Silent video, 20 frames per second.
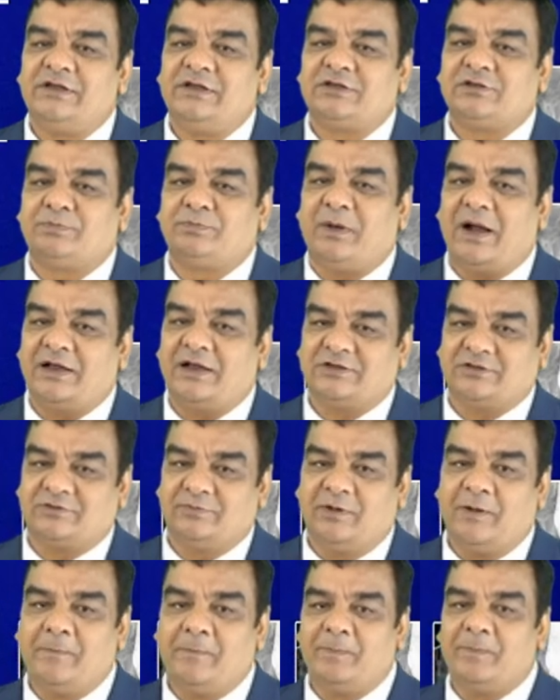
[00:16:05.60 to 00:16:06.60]
spasm.
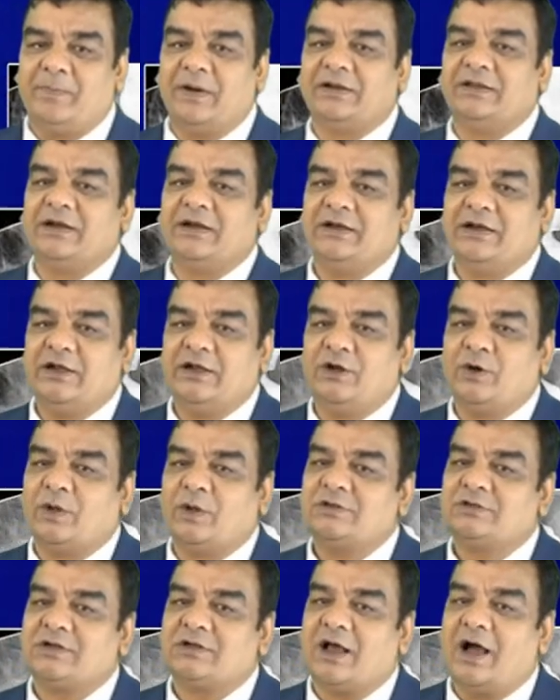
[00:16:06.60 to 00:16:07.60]
But they did
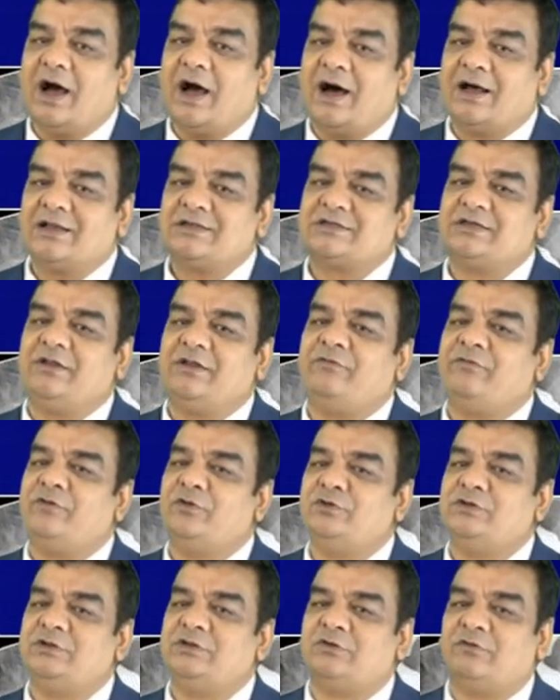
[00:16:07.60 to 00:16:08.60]
not ask
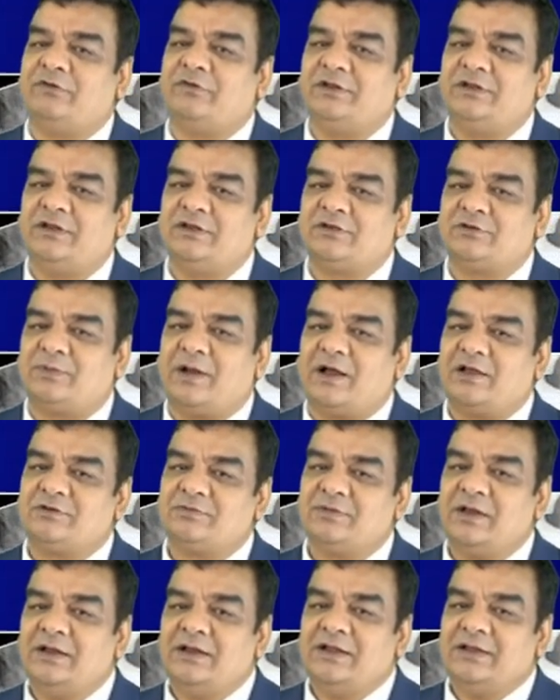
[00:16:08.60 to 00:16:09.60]
diffuse esophageal spasm.
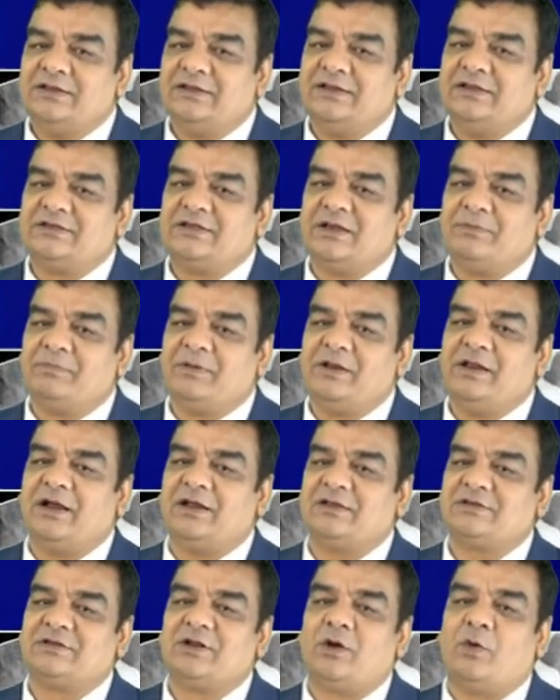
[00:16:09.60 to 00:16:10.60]
They simply
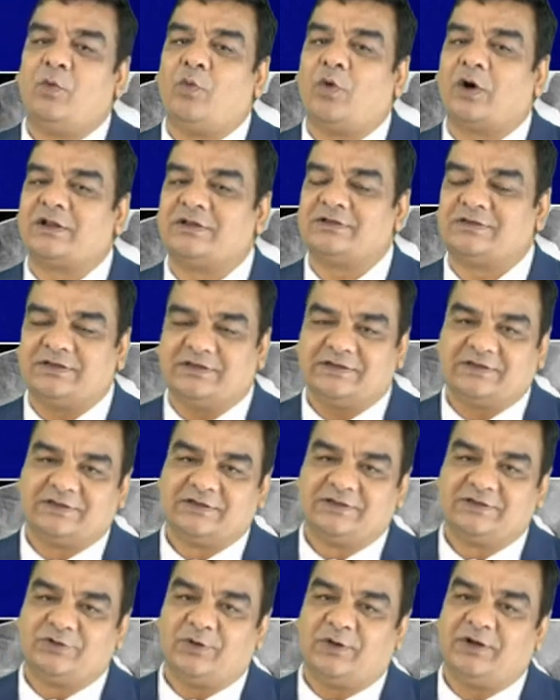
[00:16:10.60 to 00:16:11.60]
asked, what is this?
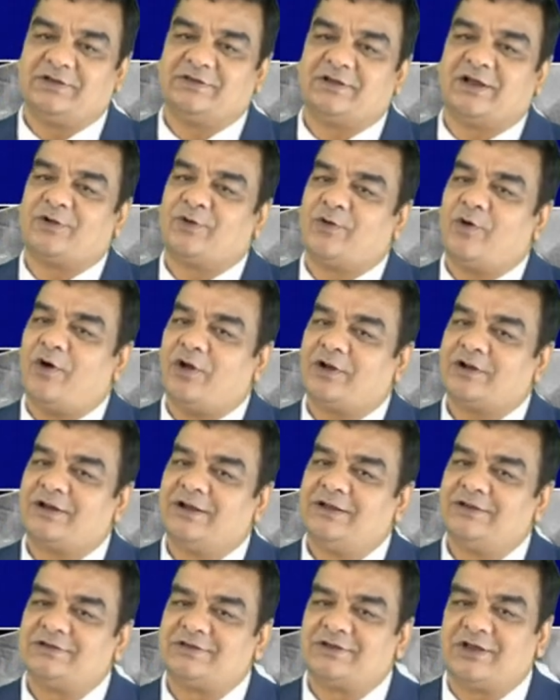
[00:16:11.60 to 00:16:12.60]
So it is a
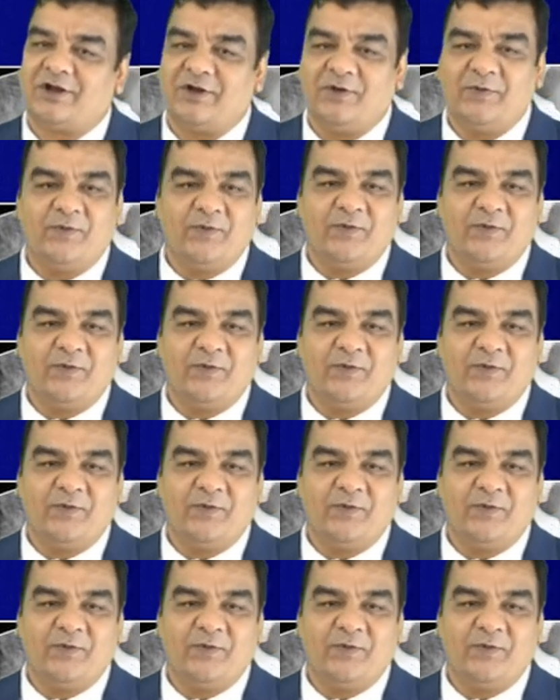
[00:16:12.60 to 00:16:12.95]
corkscrew